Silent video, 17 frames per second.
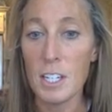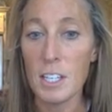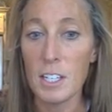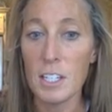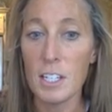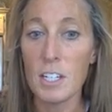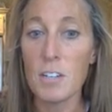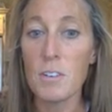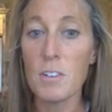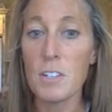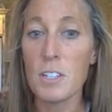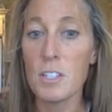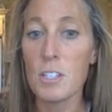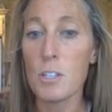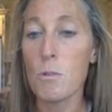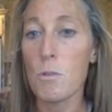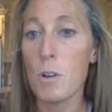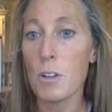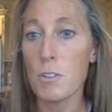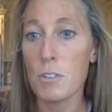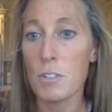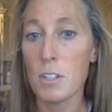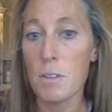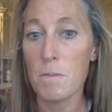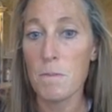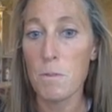and it increases the
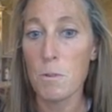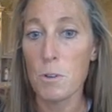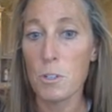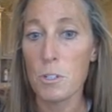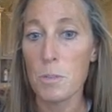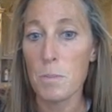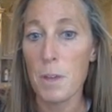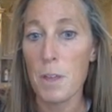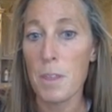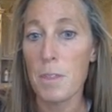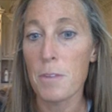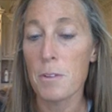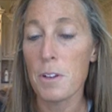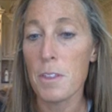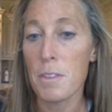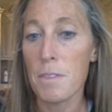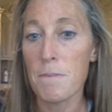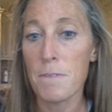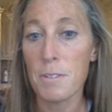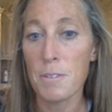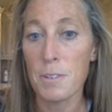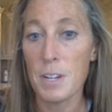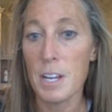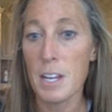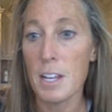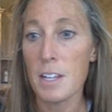quadricep force by
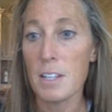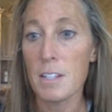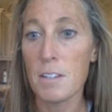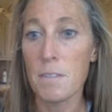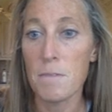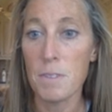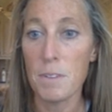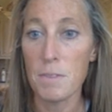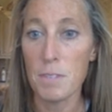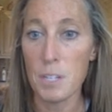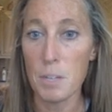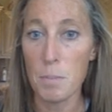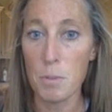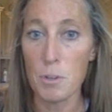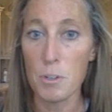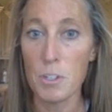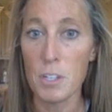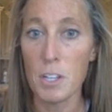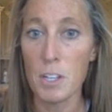33 to 50%.